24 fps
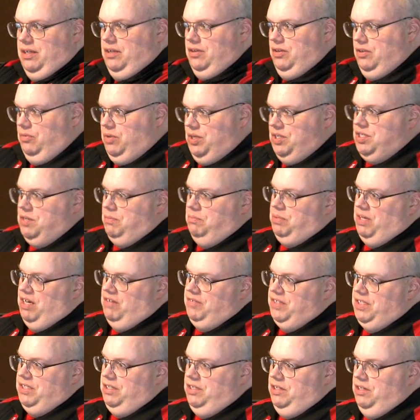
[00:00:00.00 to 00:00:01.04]
The ones above
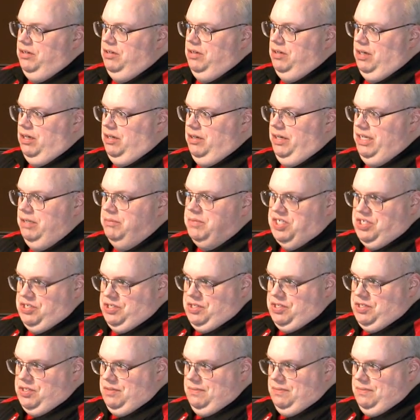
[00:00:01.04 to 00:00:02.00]
it here are images.